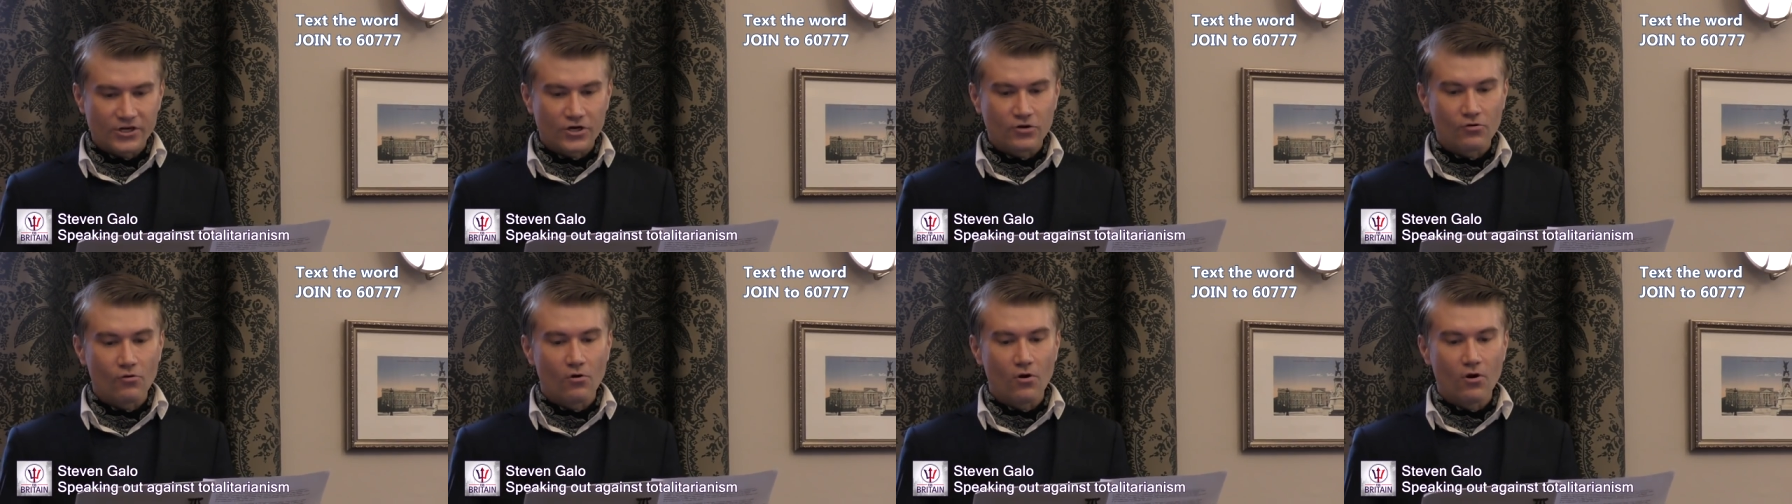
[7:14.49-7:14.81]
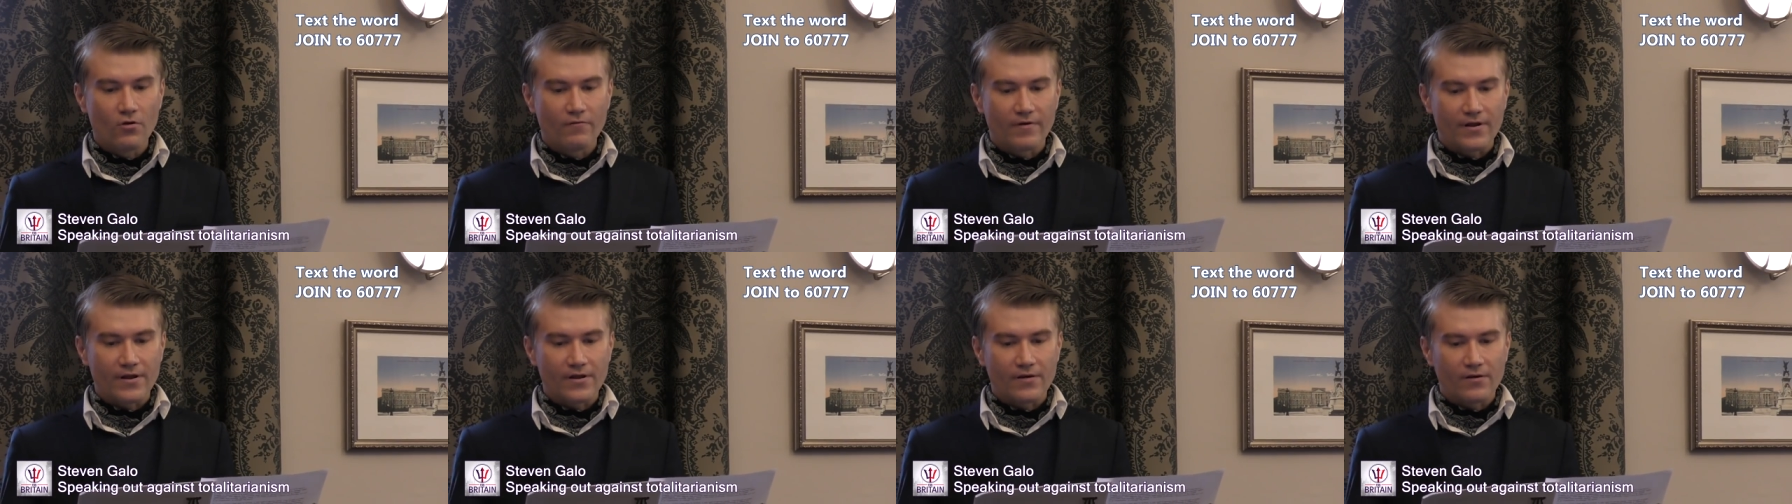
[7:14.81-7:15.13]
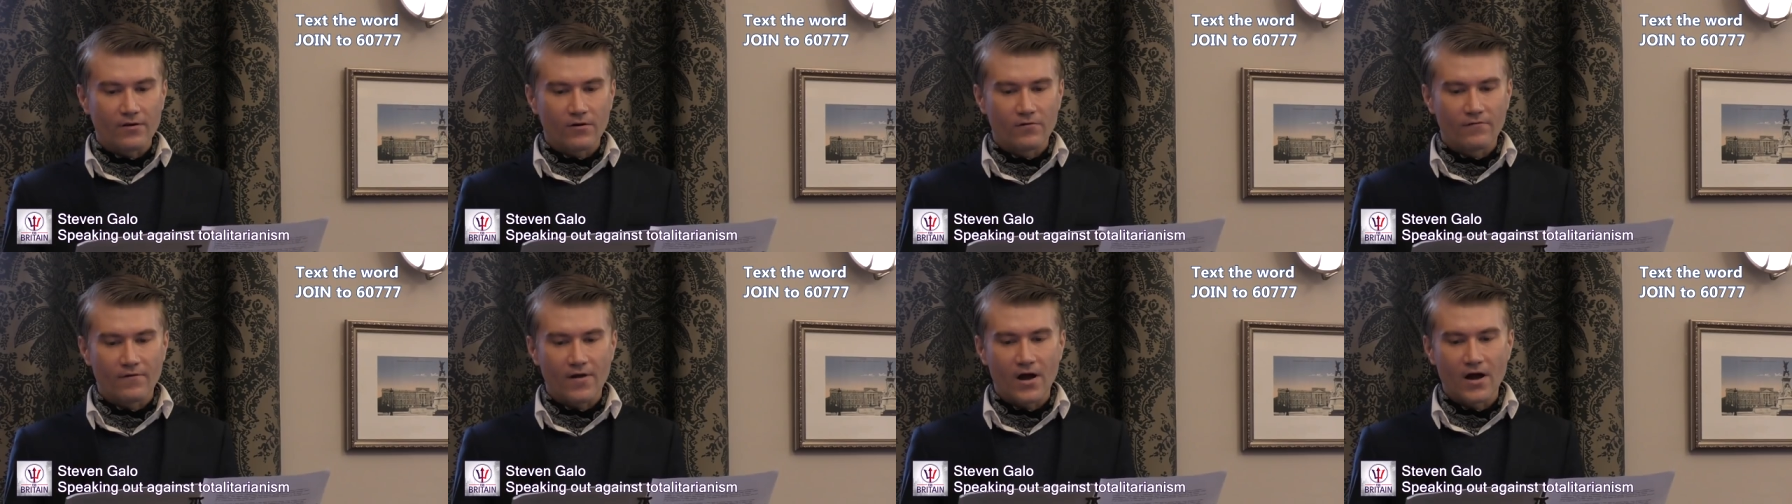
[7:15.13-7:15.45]
the glory
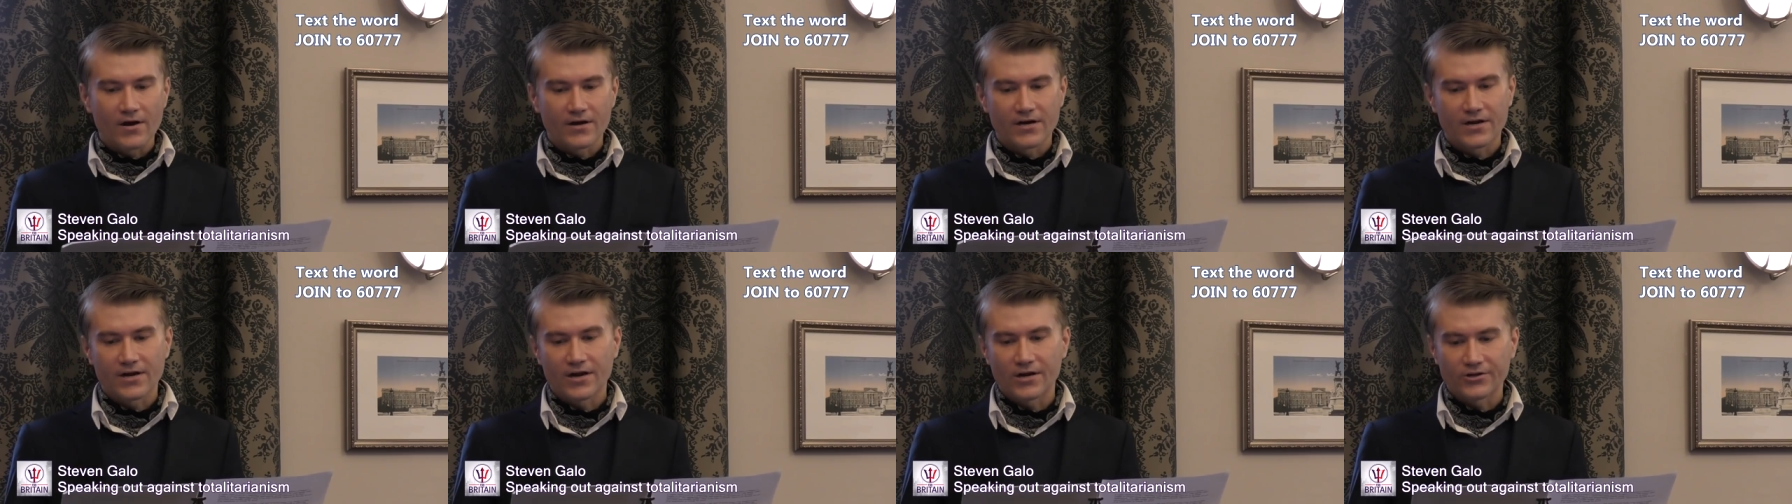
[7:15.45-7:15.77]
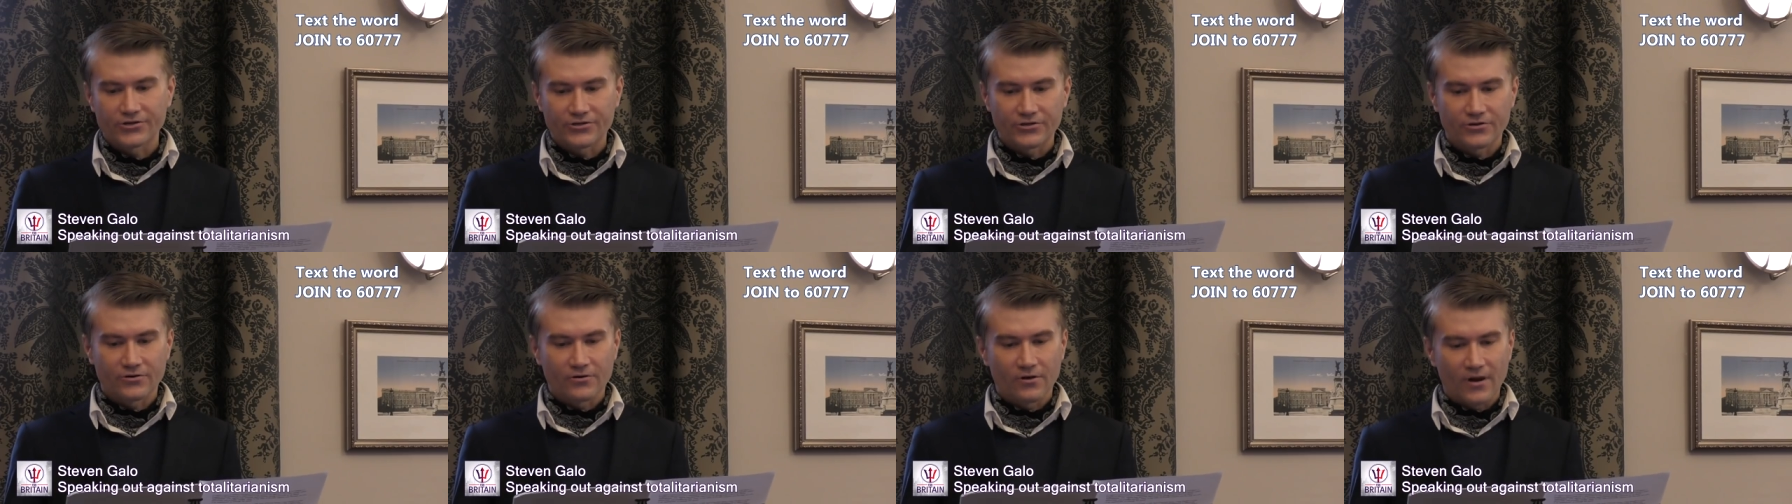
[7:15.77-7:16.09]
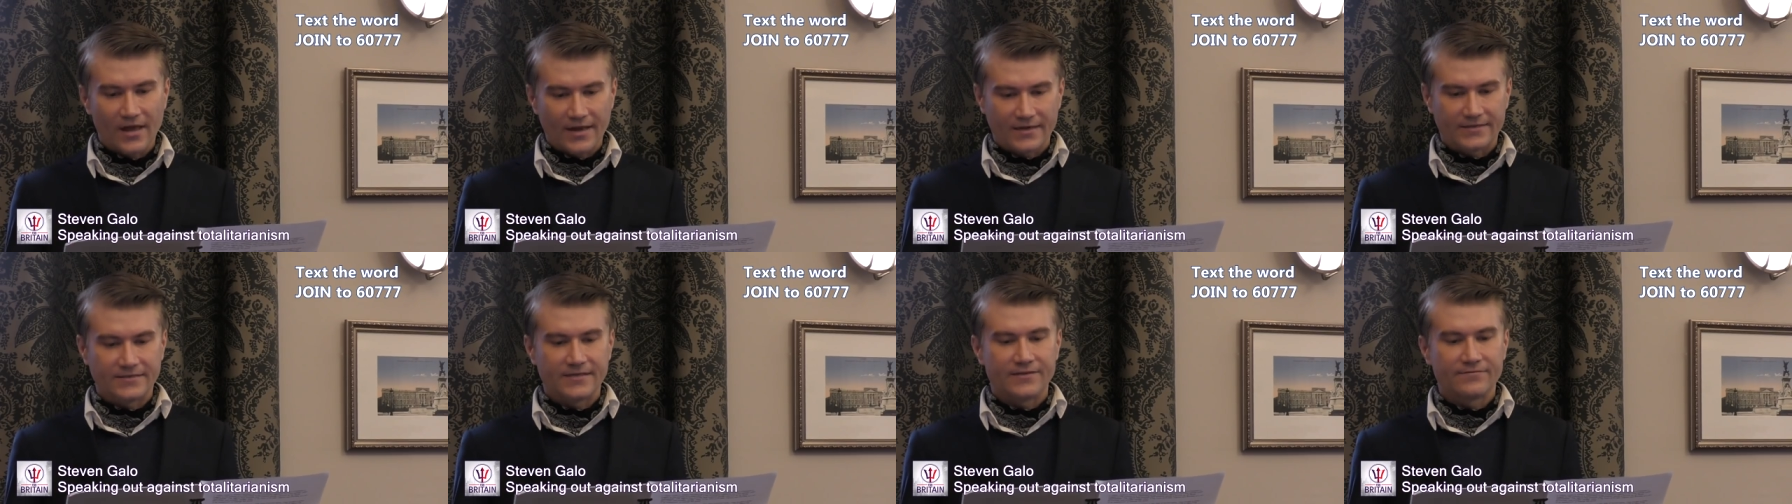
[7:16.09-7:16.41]
of agricultural
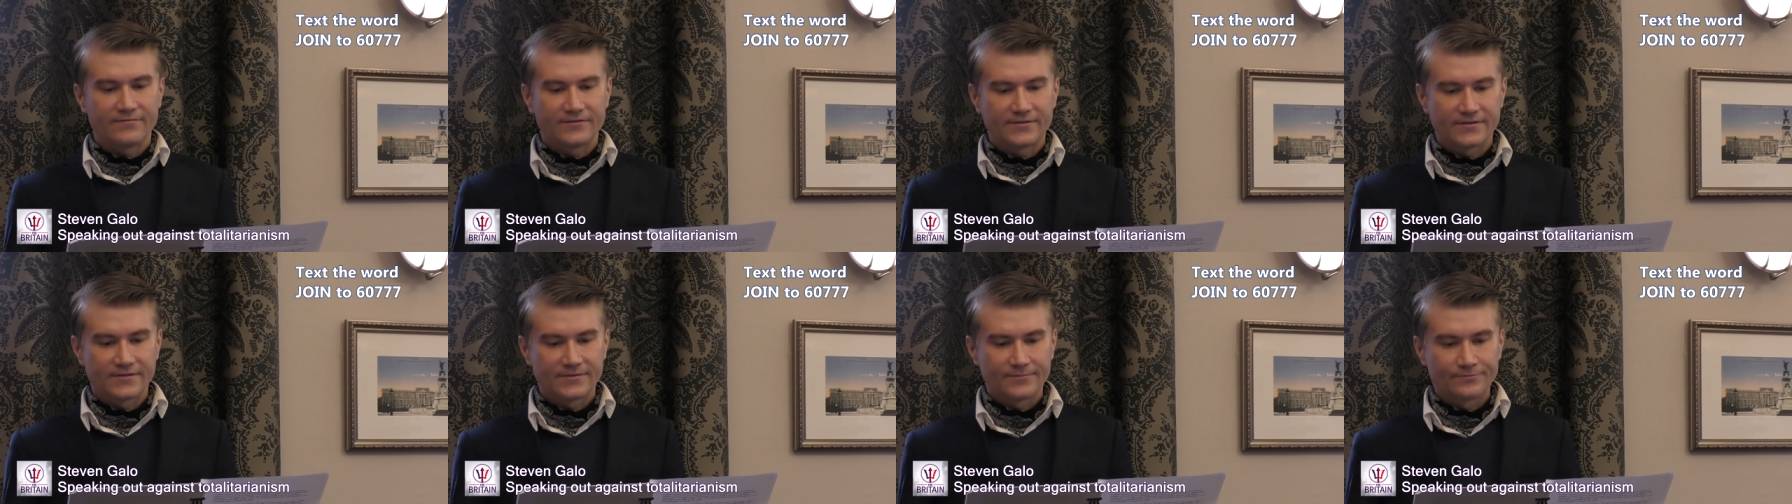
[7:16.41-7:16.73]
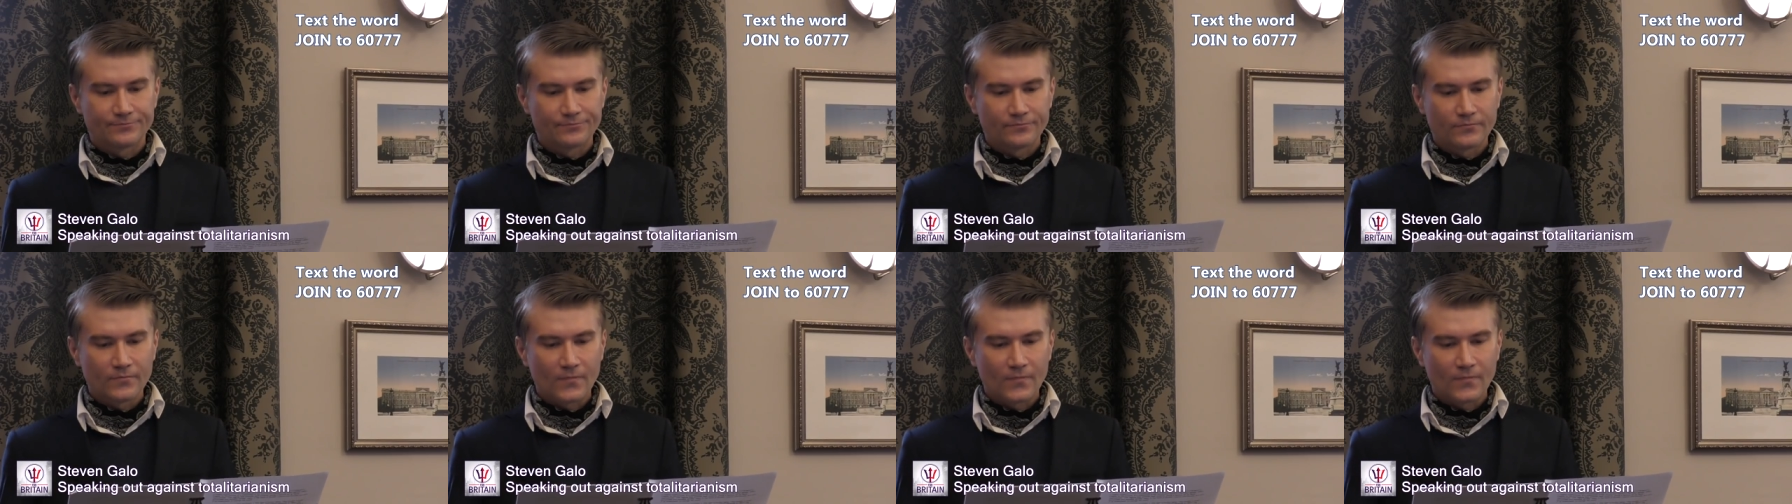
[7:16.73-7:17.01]
collectives